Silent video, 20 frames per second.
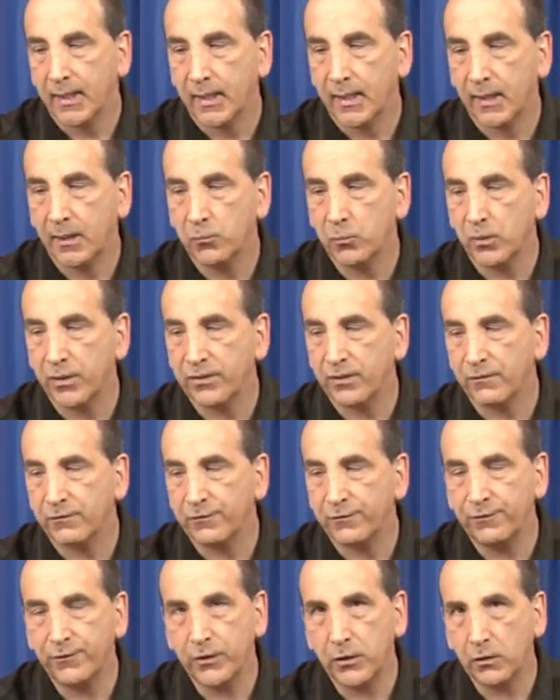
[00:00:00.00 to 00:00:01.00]
And with a
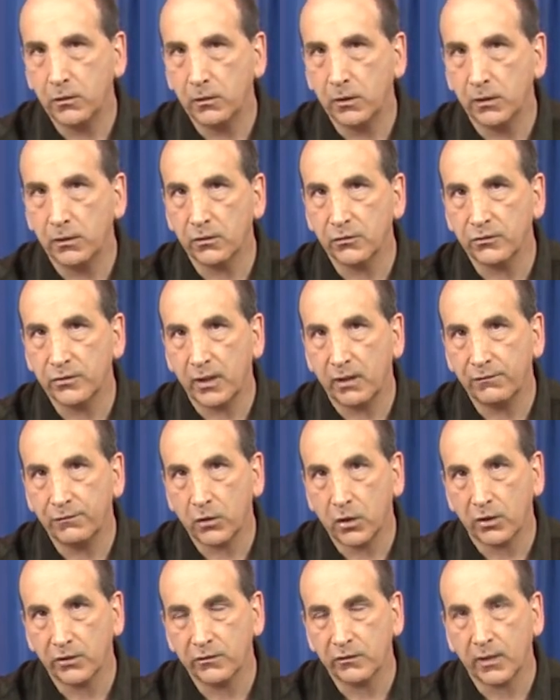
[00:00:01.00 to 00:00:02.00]
few little
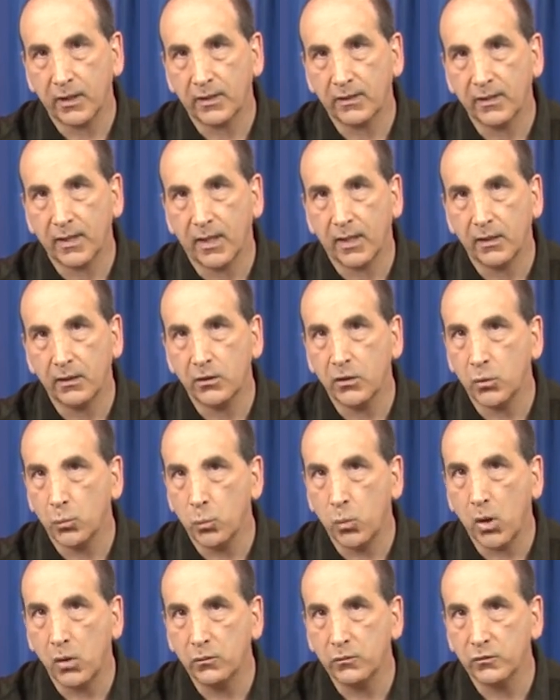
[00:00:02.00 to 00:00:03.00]
safeguards like that, you
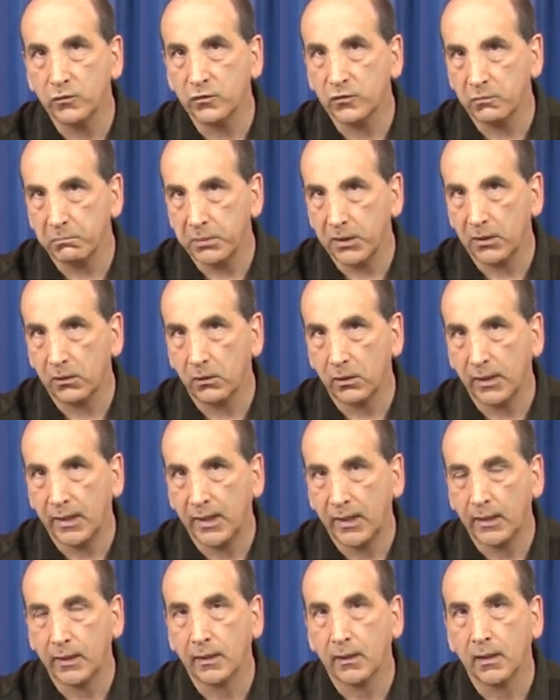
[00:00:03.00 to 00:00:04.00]
won't spill
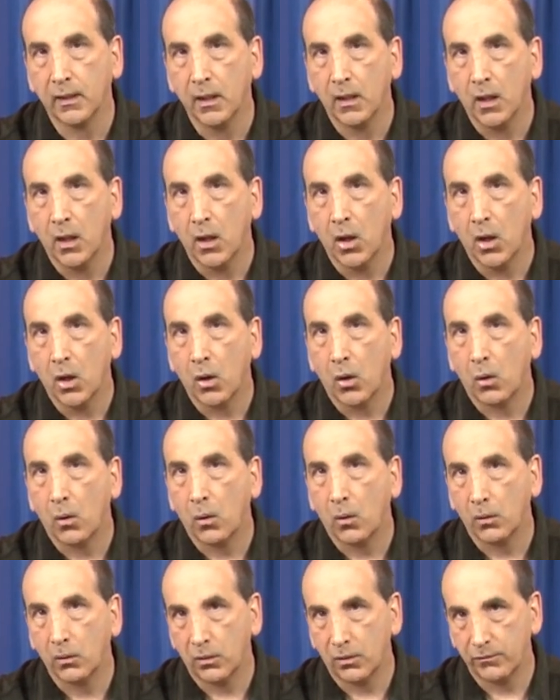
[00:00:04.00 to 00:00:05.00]
ink
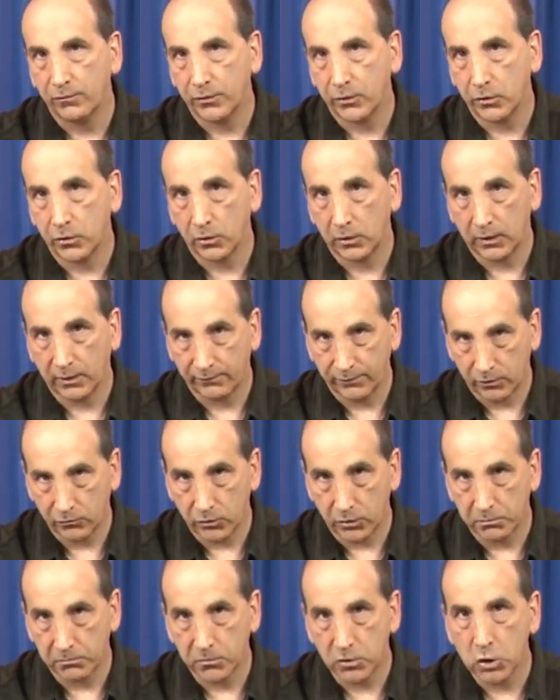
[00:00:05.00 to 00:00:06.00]
all over your living
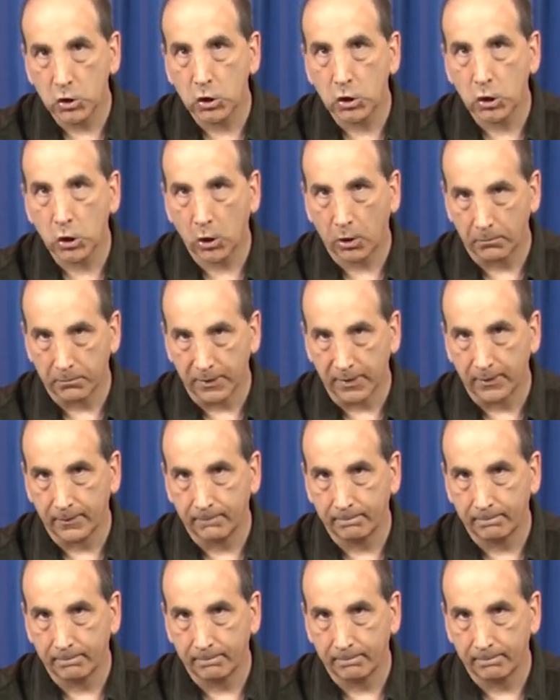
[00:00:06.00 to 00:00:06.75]
room carpet.